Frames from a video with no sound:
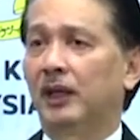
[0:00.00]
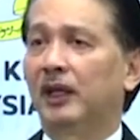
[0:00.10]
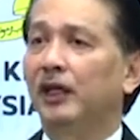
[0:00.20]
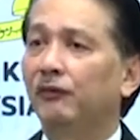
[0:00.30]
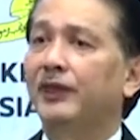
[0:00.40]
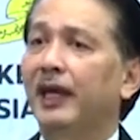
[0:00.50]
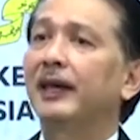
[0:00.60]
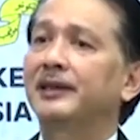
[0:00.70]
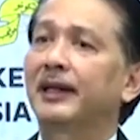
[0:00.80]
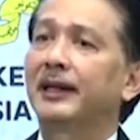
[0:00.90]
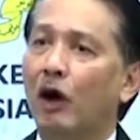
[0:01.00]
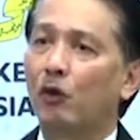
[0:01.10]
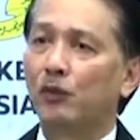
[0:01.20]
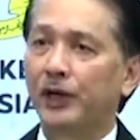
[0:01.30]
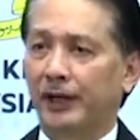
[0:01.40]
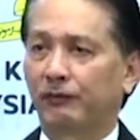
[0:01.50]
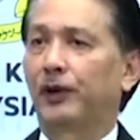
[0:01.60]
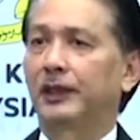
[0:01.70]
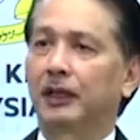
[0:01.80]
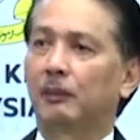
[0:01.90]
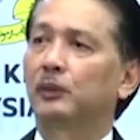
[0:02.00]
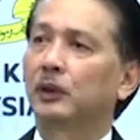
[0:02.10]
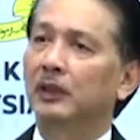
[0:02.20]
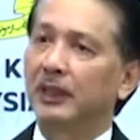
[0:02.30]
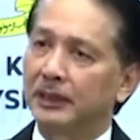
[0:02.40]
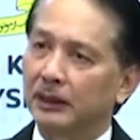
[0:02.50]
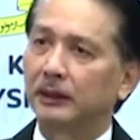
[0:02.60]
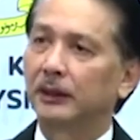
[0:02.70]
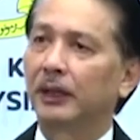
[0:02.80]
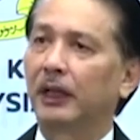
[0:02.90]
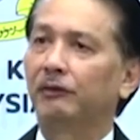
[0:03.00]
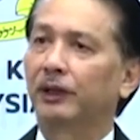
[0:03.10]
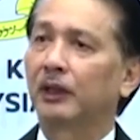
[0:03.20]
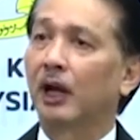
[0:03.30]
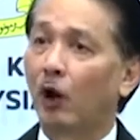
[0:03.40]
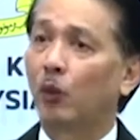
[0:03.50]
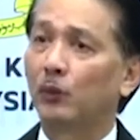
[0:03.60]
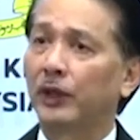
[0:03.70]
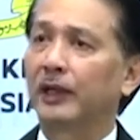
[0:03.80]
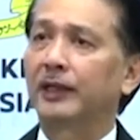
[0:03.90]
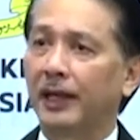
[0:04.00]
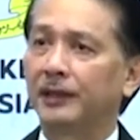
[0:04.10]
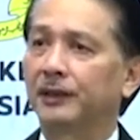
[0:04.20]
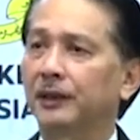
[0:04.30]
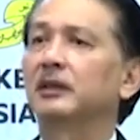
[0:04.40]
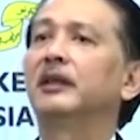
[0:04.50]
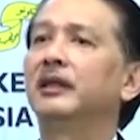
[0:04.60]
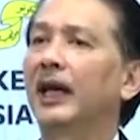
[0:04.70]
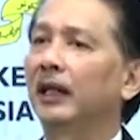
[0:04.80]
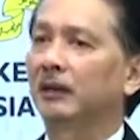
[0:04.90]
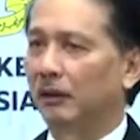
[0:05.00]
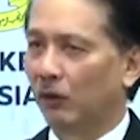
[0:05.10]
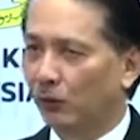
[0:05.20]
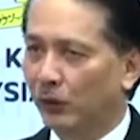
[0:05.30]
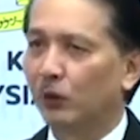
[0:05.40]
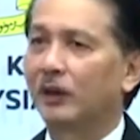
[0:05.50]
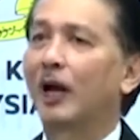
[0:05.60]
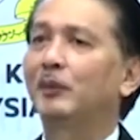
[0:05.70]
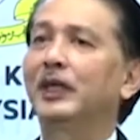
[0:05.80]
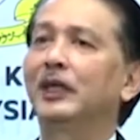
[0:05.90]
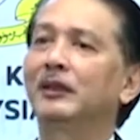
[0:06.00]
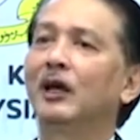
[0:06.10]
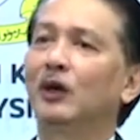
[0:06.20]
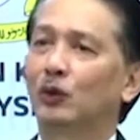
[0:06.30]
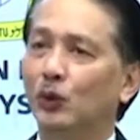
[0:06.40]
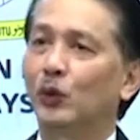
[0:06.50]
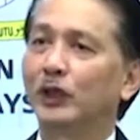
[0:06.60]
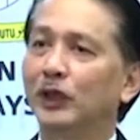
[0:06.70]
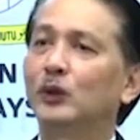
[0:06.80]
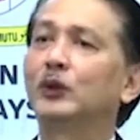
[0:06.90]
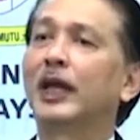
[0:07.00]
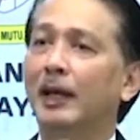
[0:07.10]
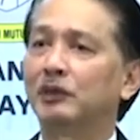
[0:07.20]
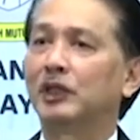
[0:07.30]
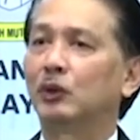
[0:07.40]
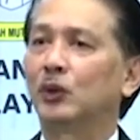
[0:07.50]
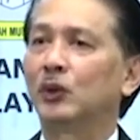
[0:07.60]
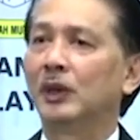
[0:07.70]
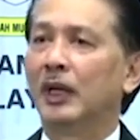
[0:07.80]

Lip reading: If there is an outbreak, for example, in certain area, outbreak cases, then we will come in to look into the MCO,